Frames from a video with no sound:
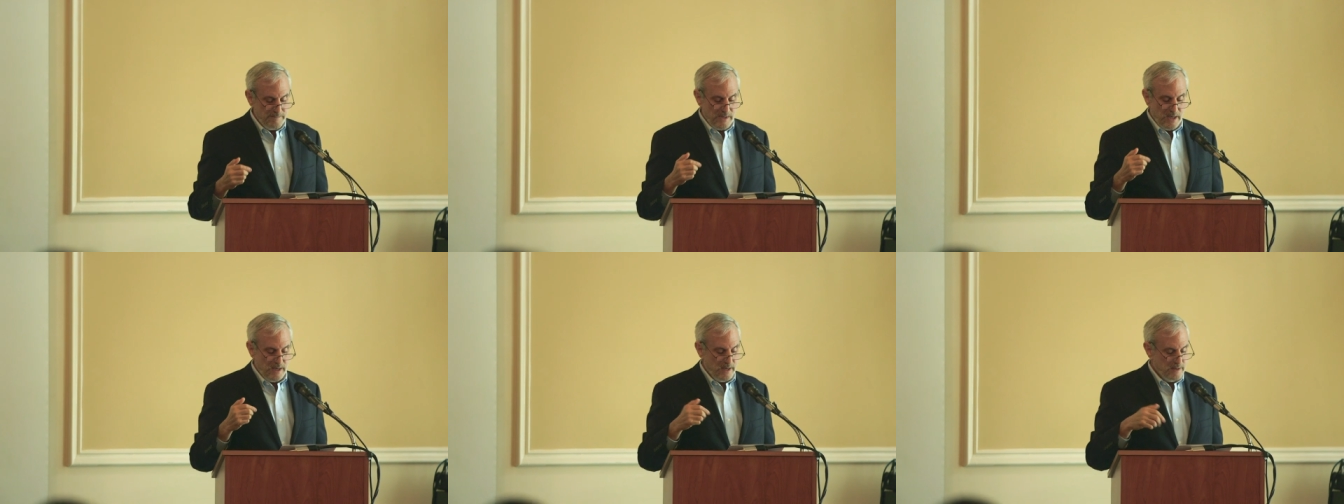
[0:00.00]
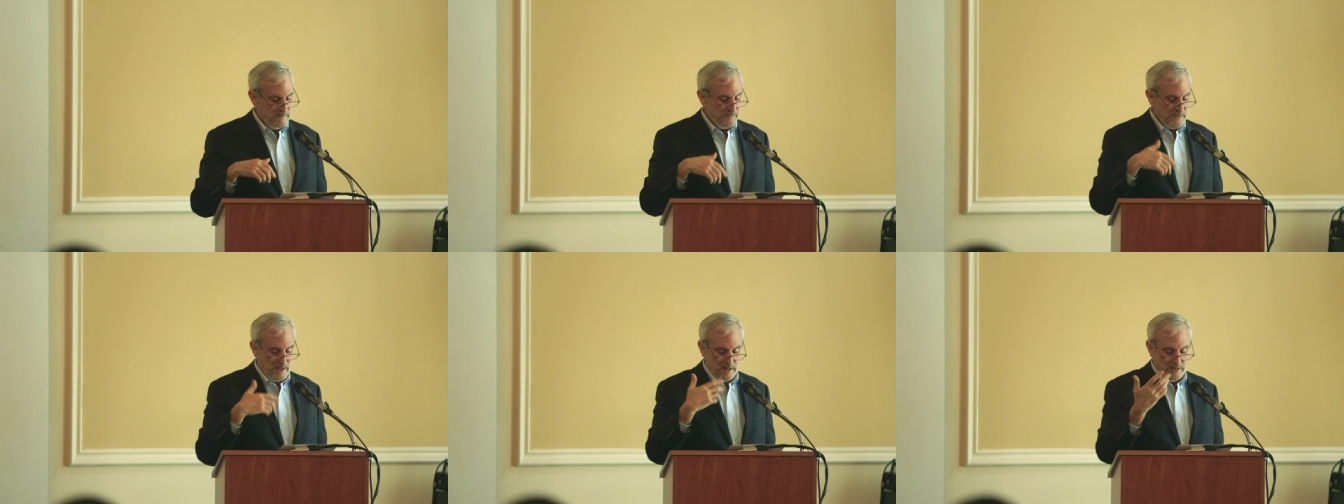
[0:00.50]
um,
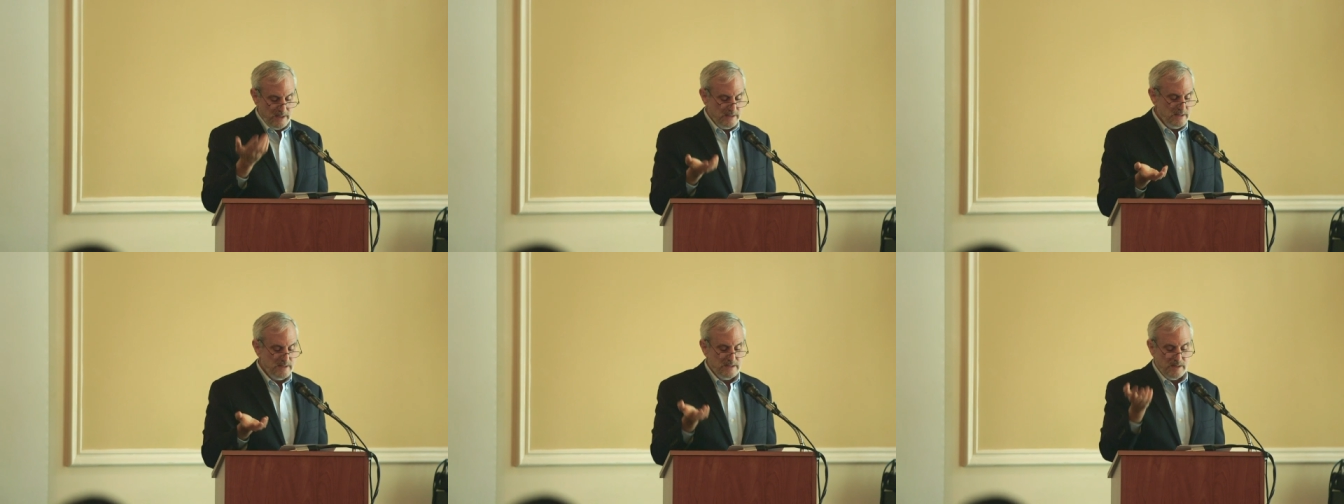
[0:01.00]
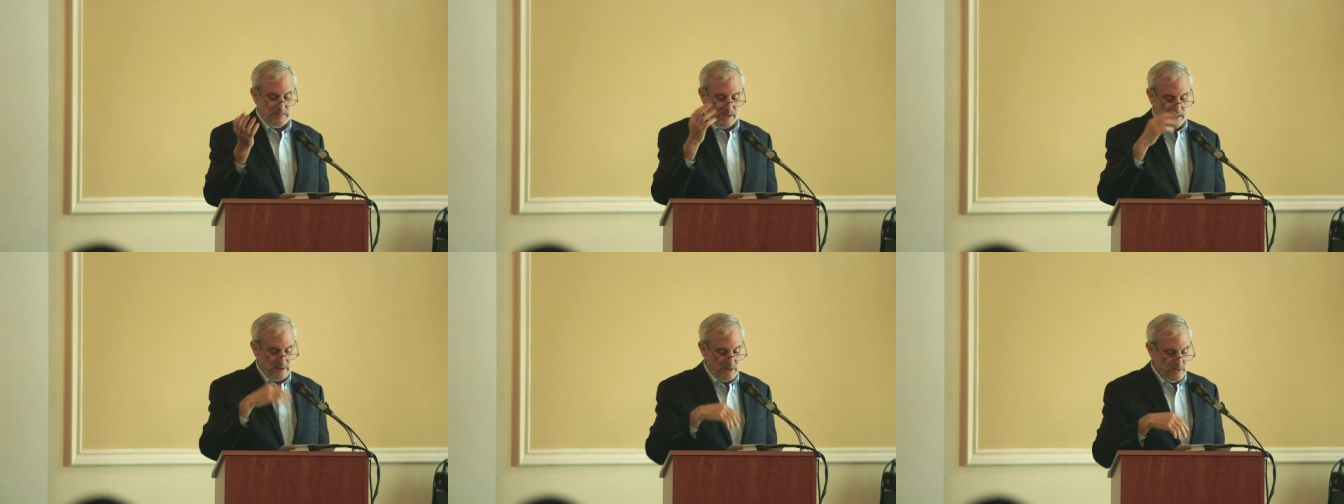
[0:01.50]
uh, they
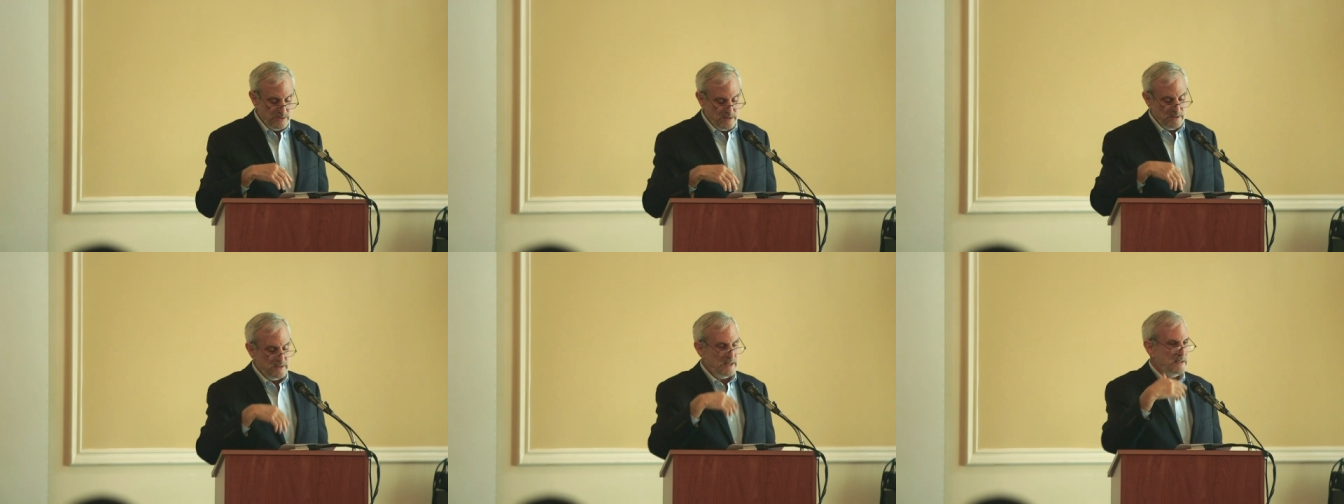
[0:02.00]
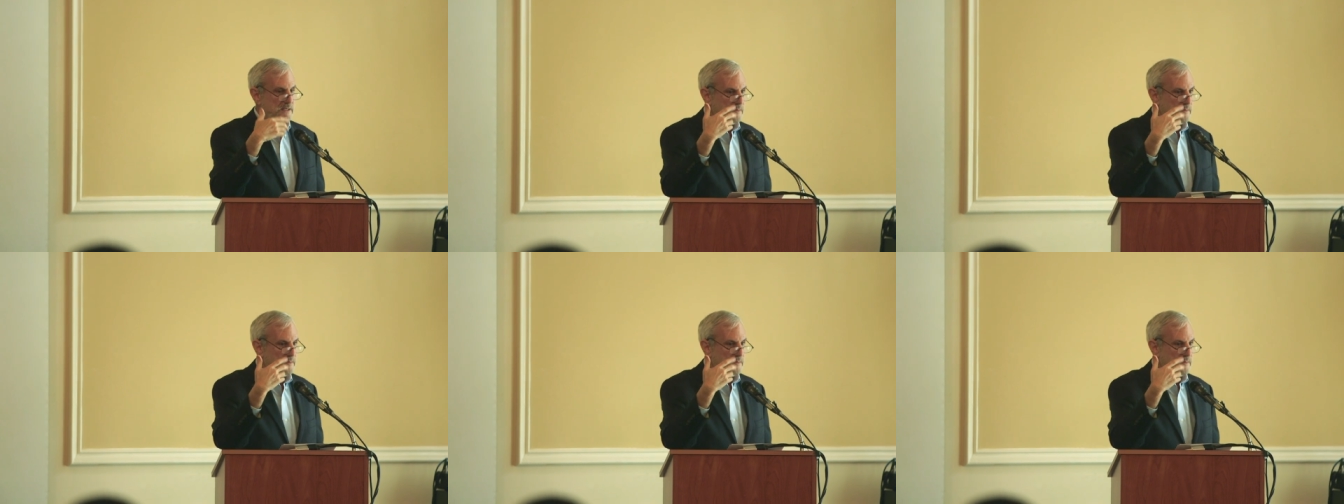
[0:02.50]
destabilize hosting states.